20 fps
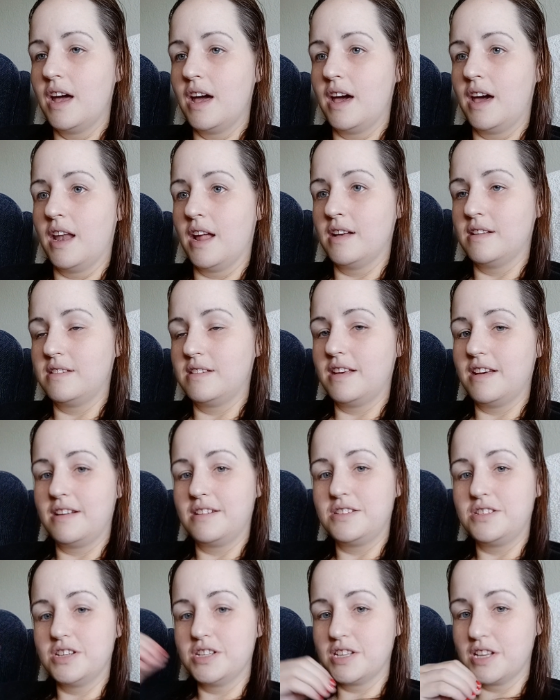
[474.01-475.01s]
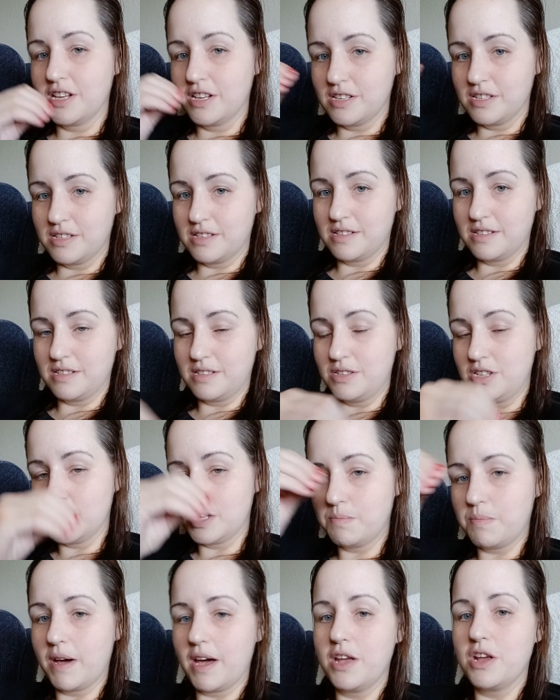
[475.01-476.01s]
And I said,
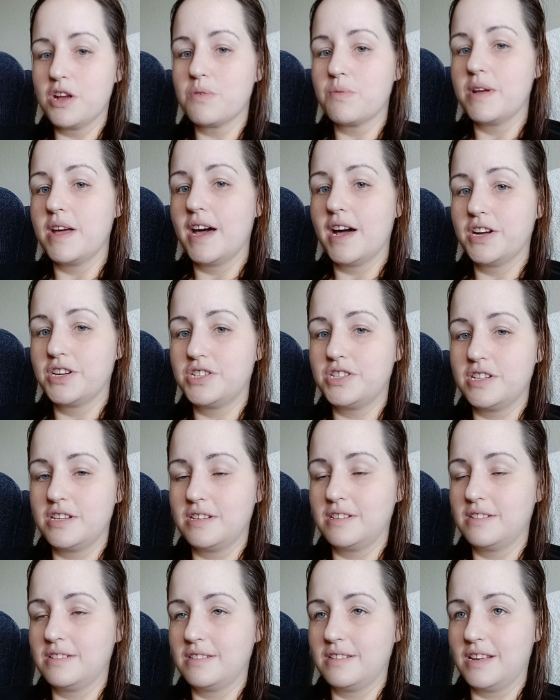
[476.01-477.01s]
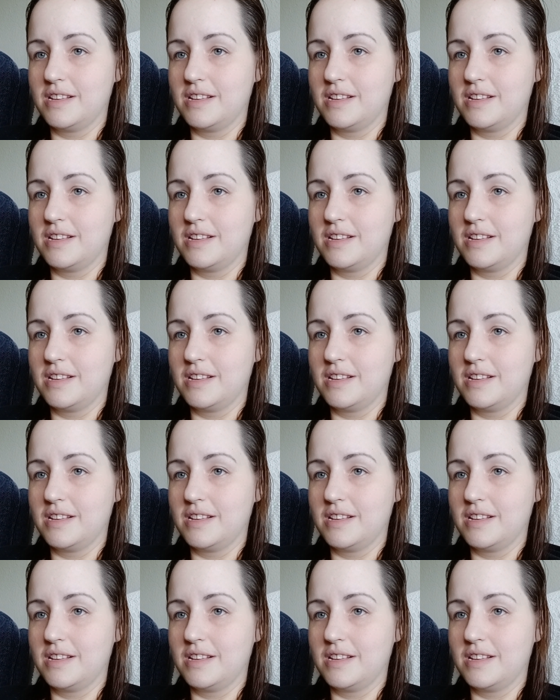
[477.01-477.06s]
just by your reaction,